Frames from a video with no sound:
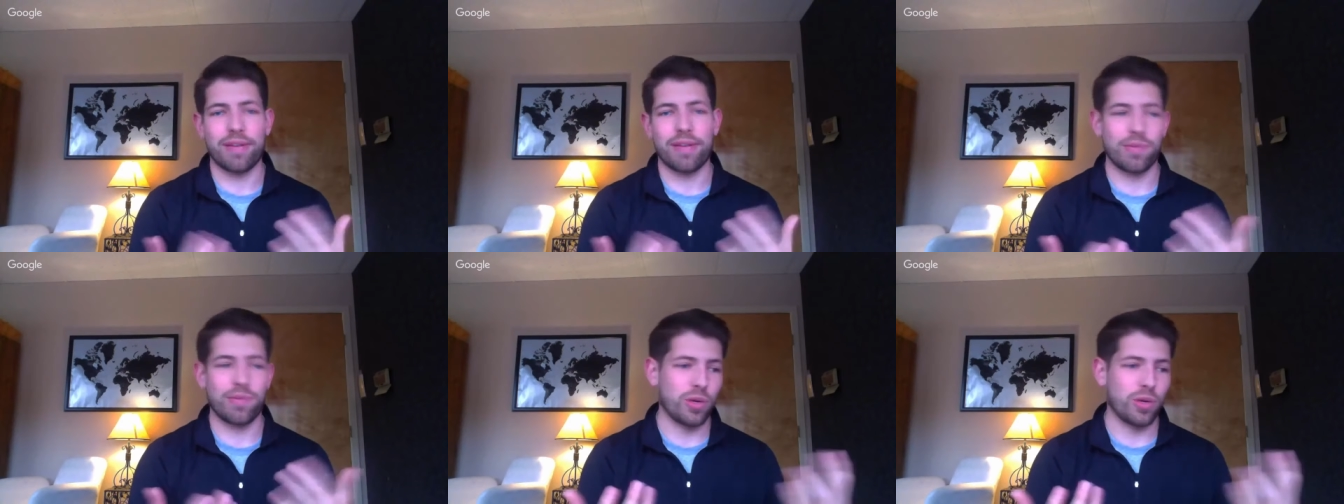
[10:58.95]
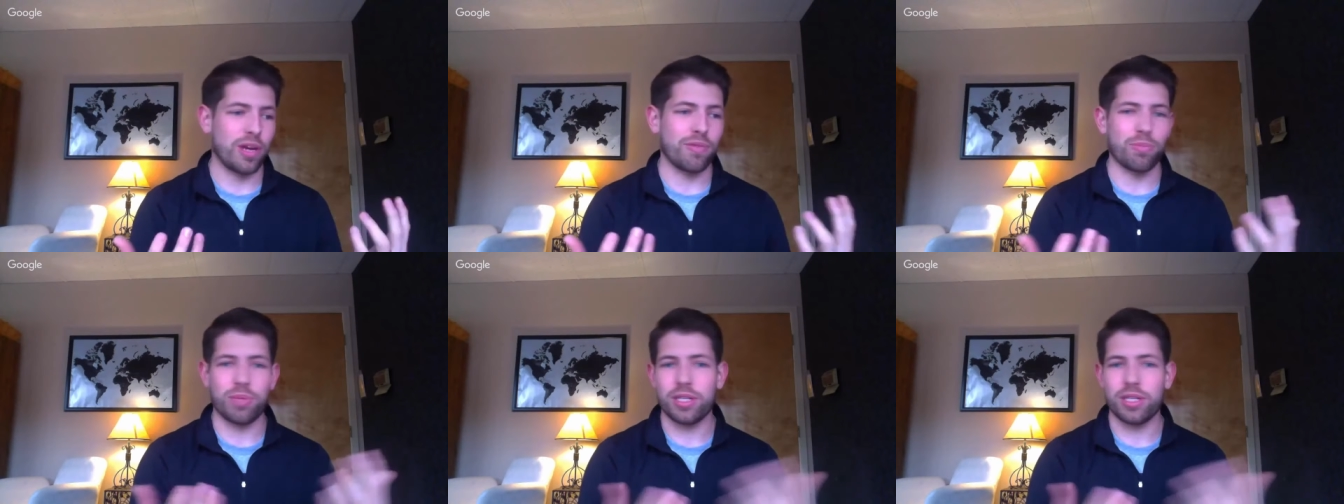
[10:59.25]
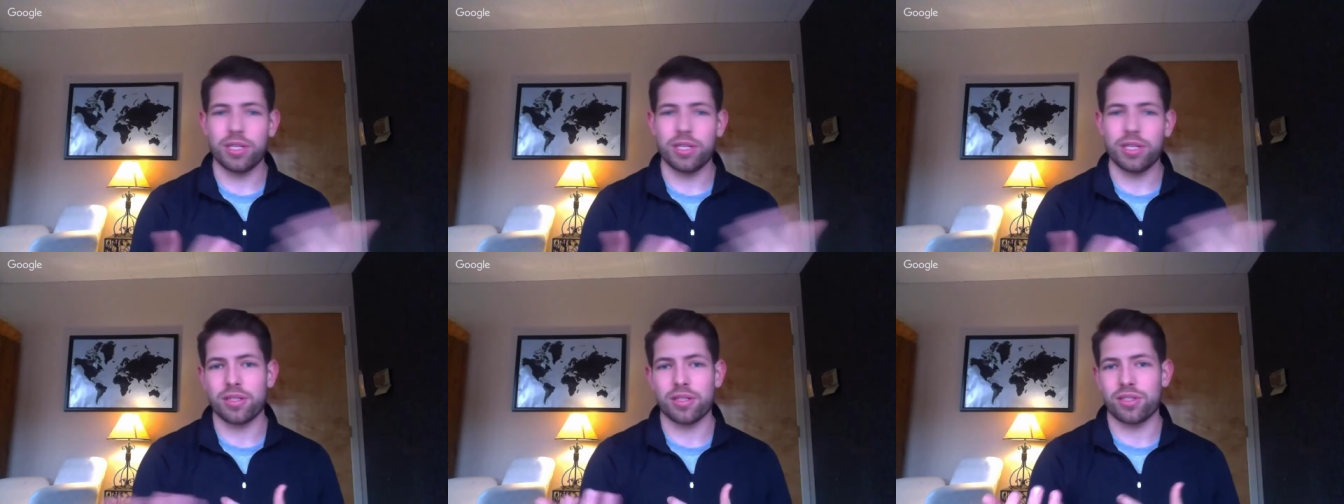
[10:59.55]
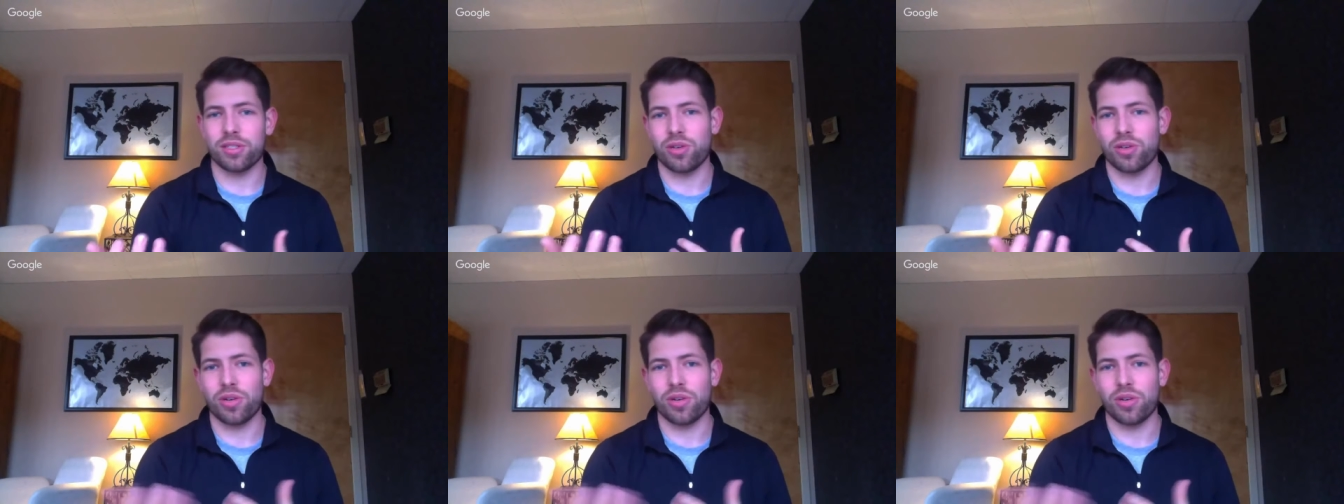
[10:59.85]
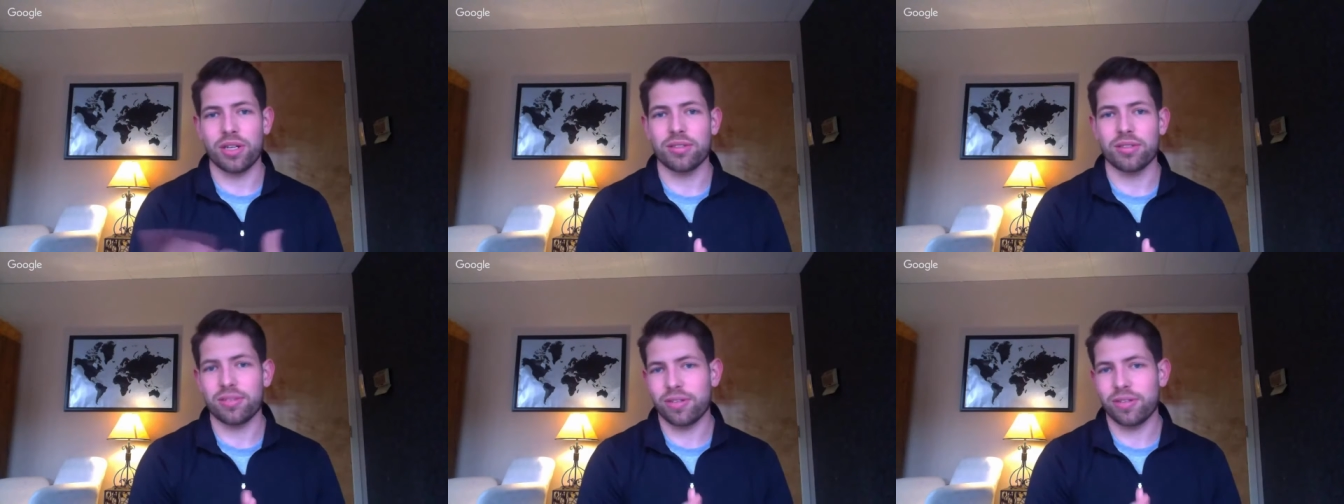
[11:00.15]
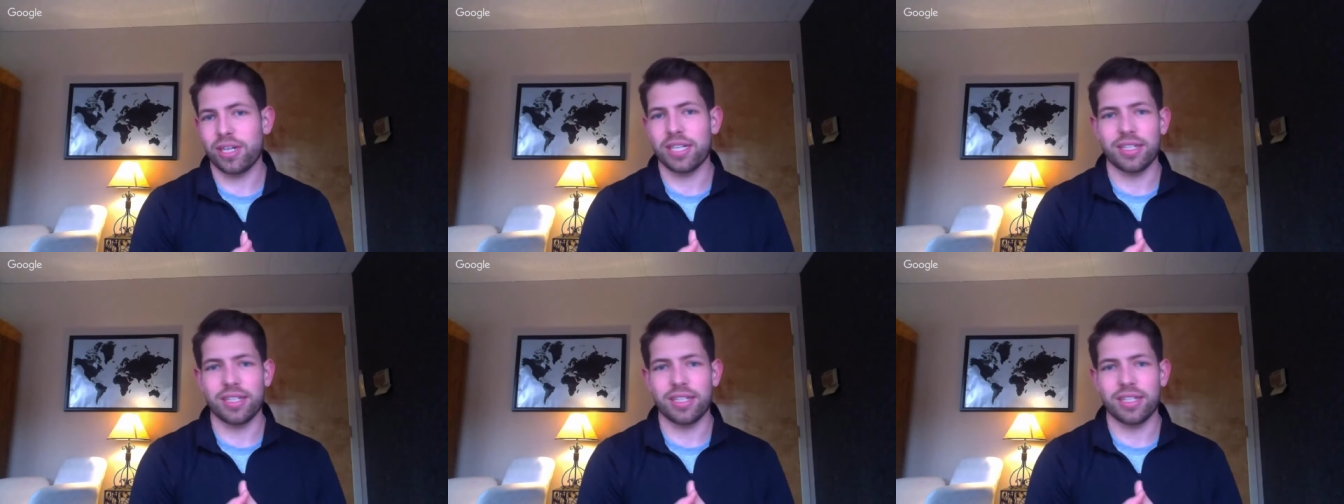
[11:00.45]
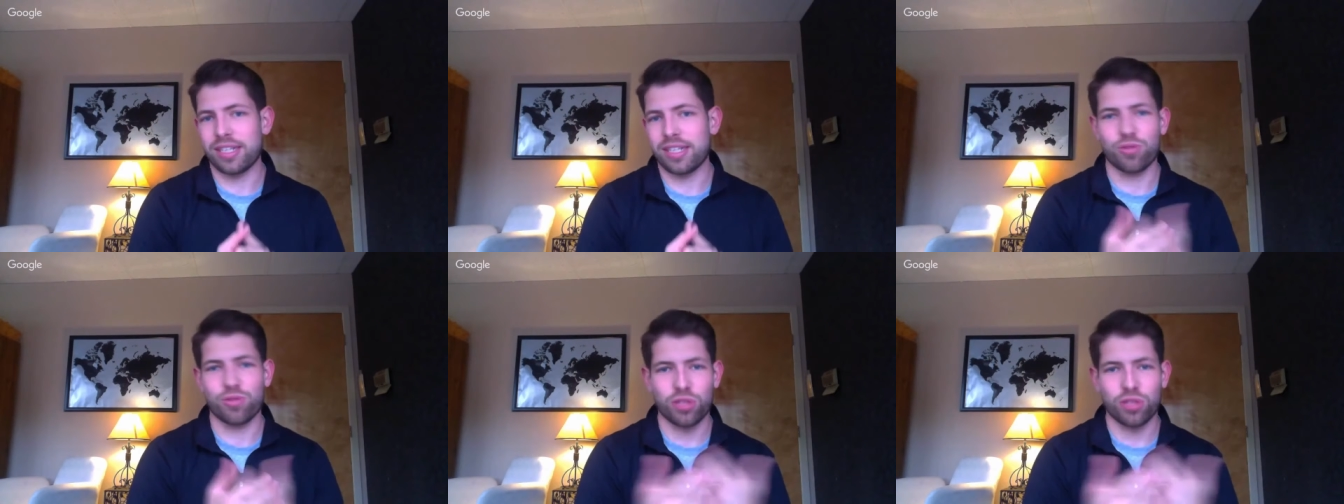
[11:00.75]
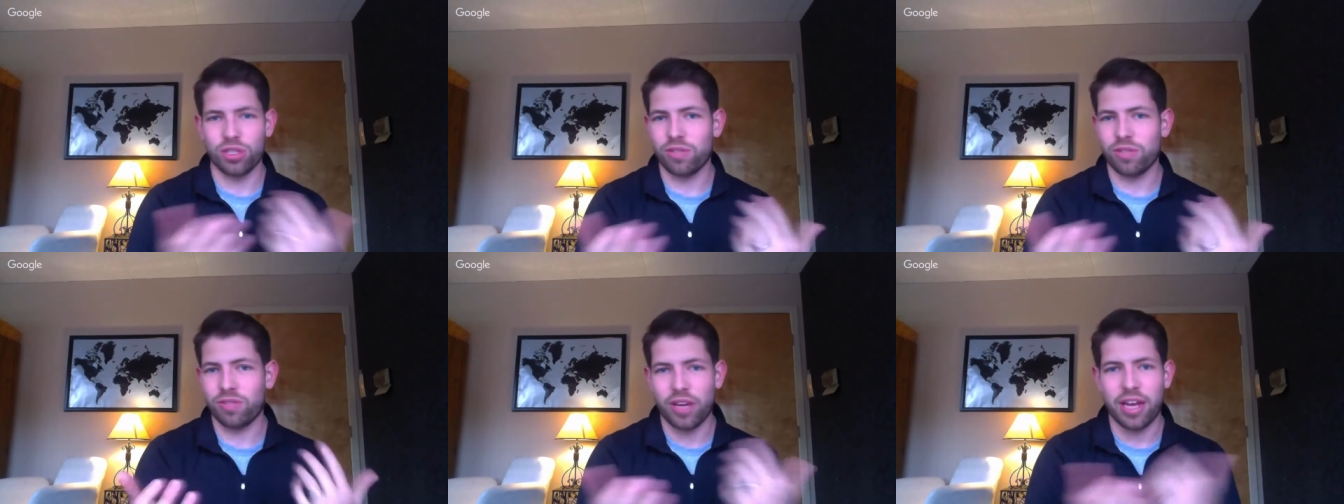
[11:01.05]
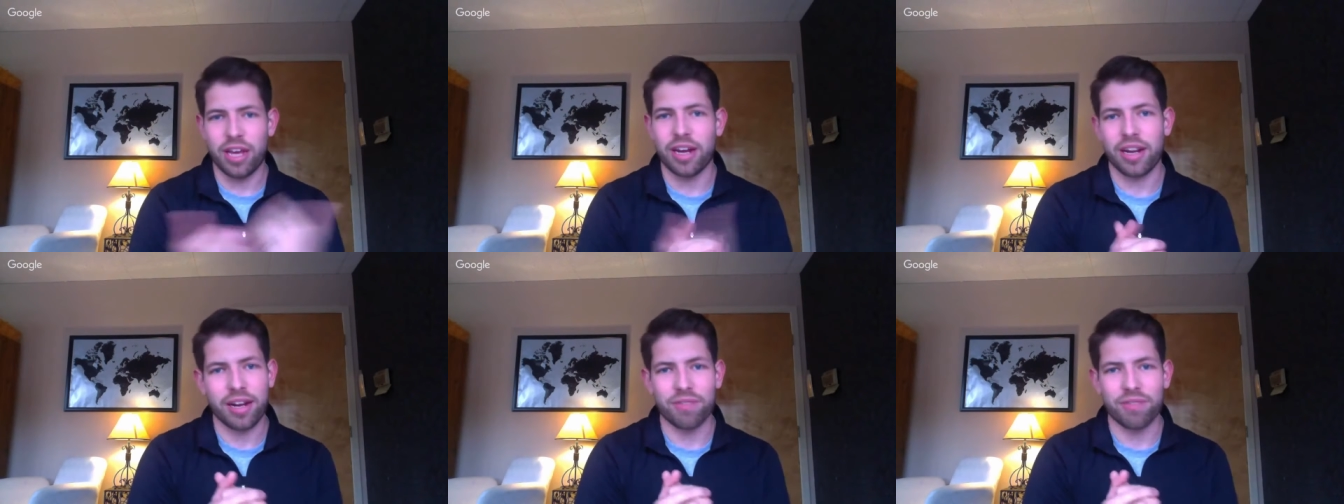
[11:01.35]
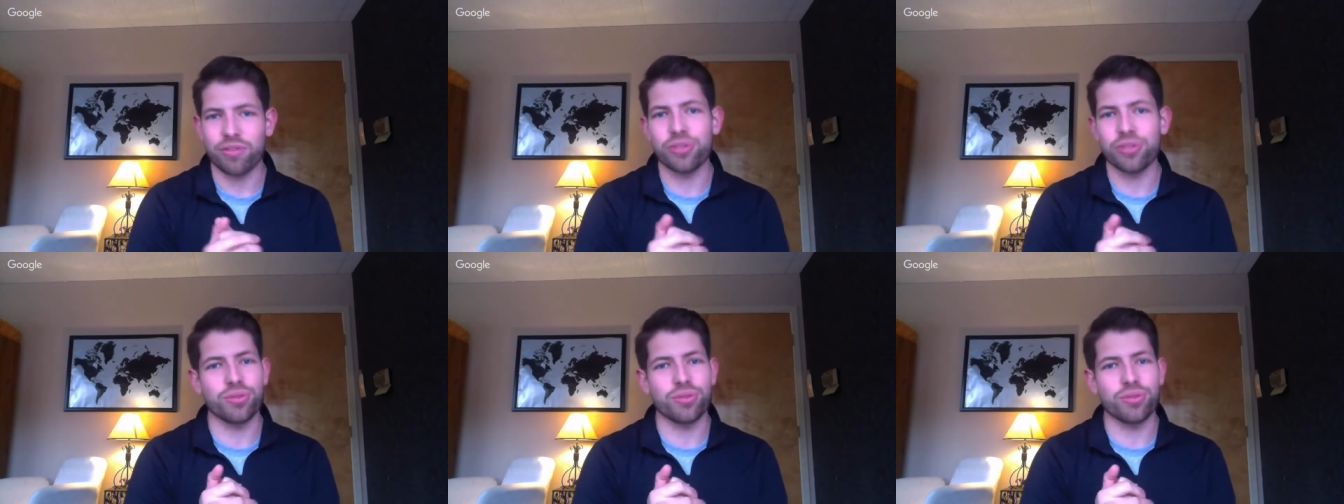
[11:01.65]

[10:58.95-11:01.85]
We're having pizza and soda, right? Now, that's what you've had at every youth